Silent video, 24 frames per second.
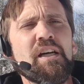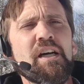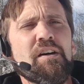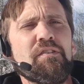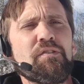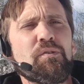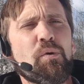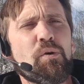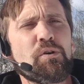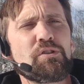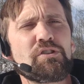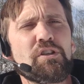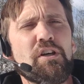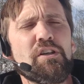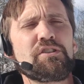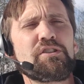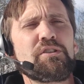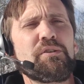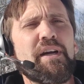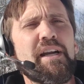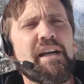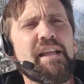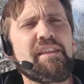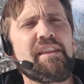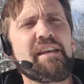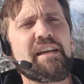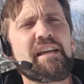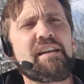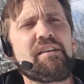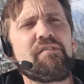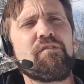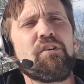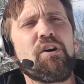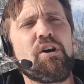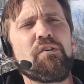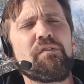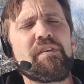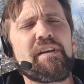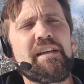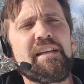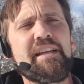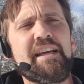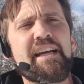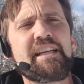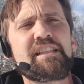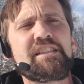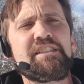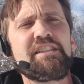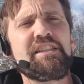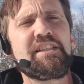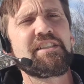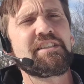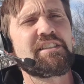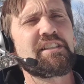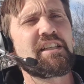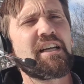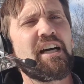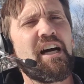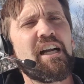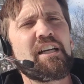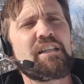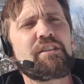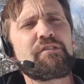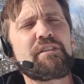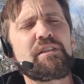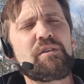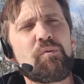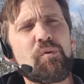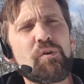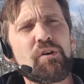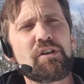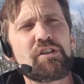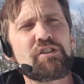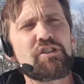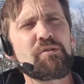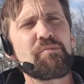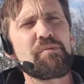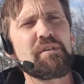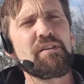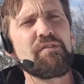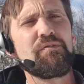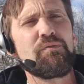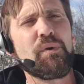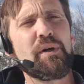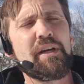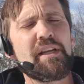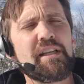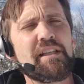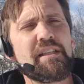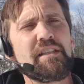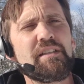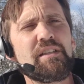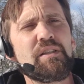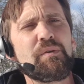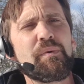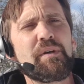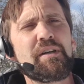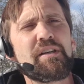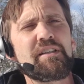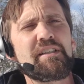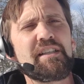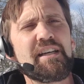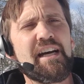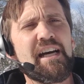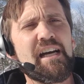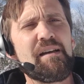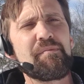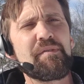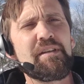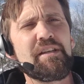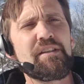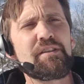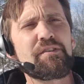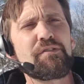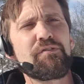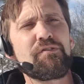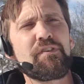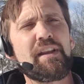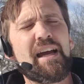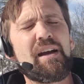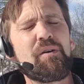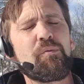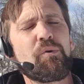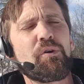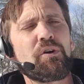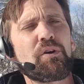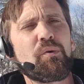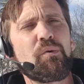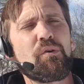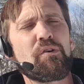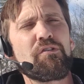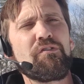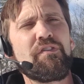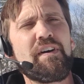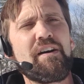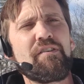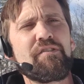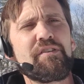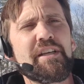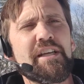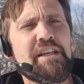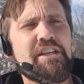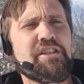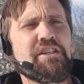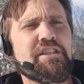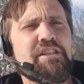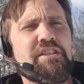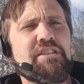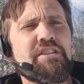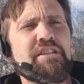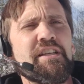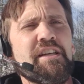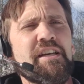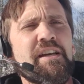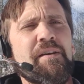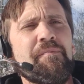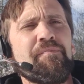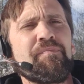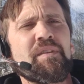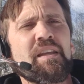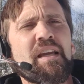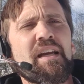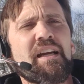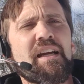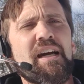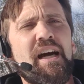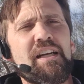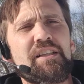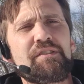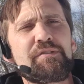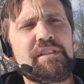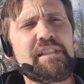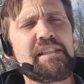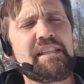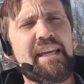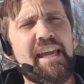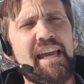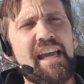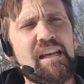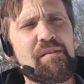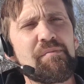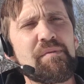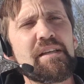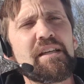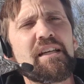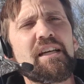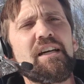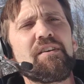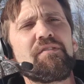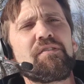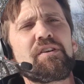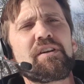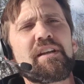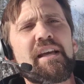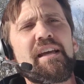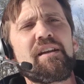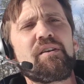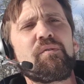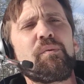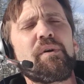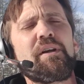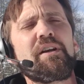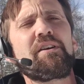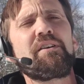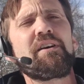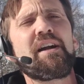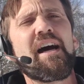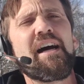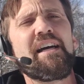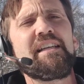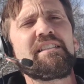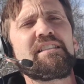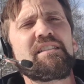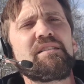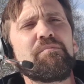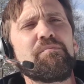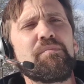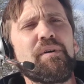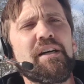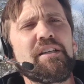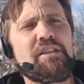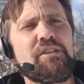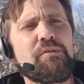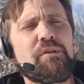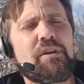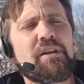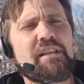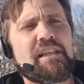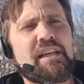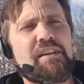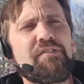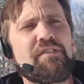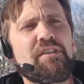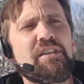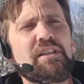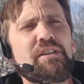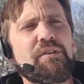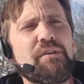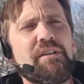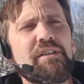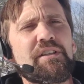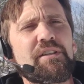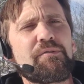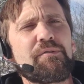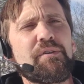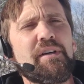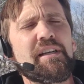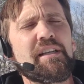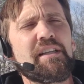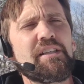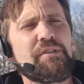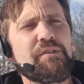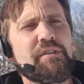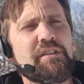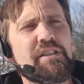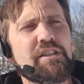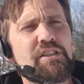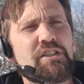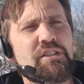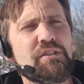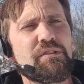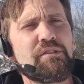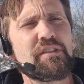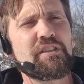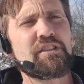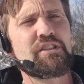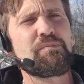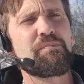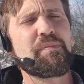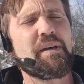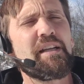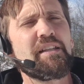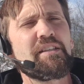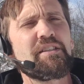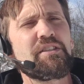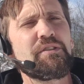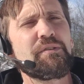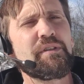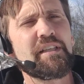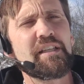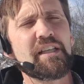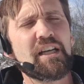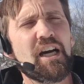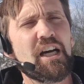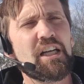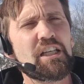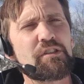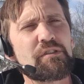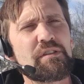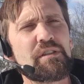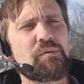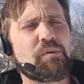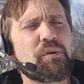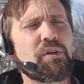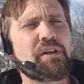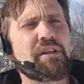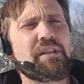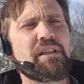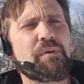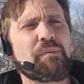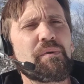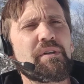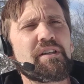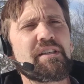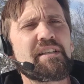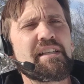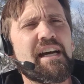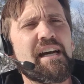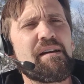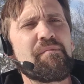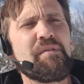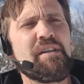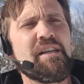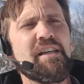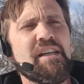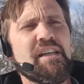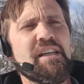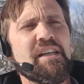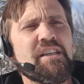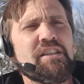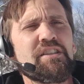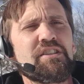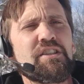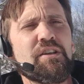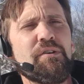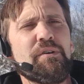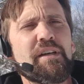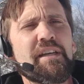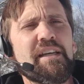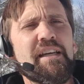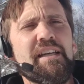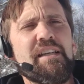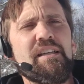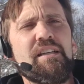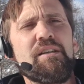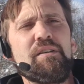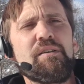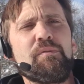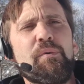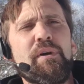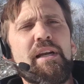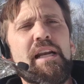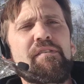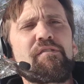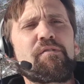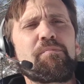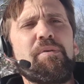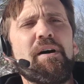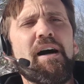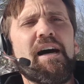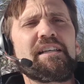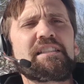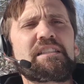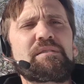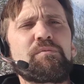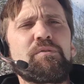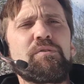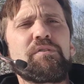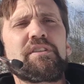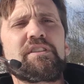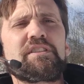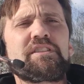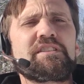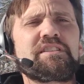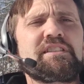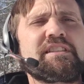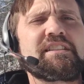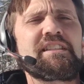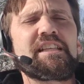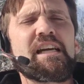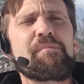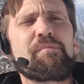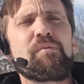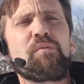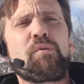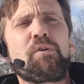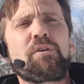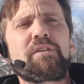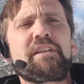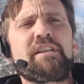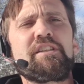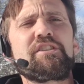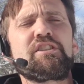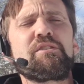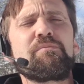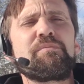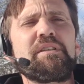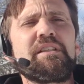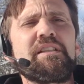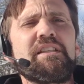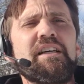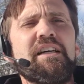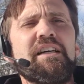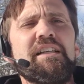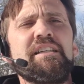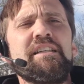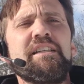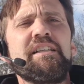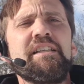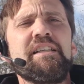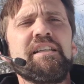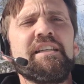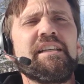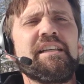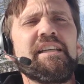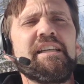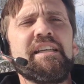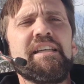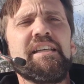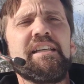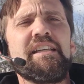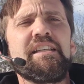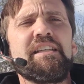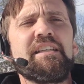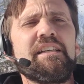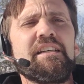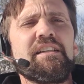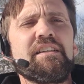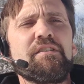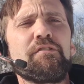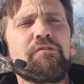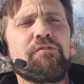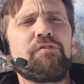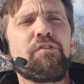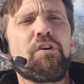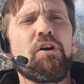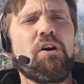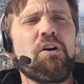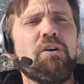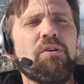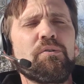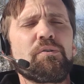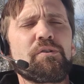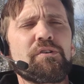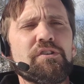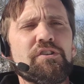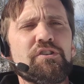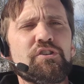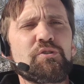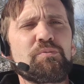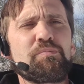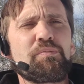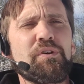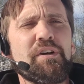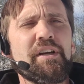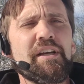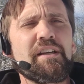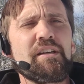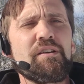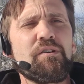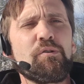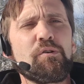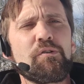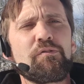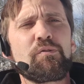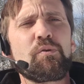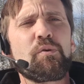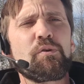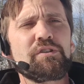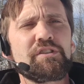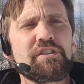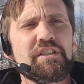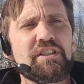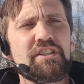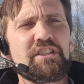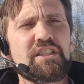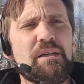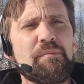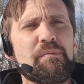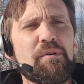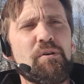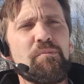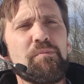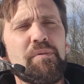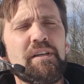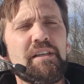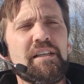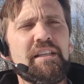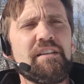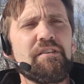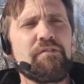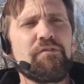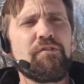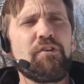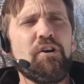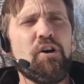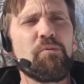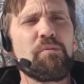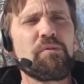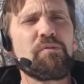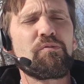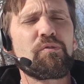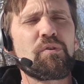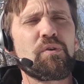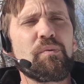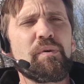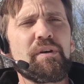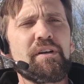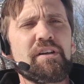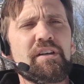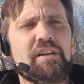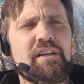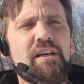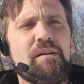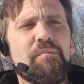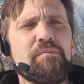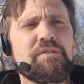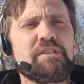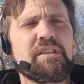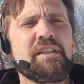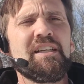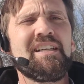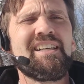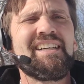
Of course, also anything involving exterior concrete work should be avoided in the wintertime, either flat work or foundations. Concrete can be covered and winterized, but you are definitely going to run into additional expense doing concrete work in the wintertime. So again, whenever possible, this is the type of work that should be done in the fall or the spring, or of course the summer, but in the fall before winter comes.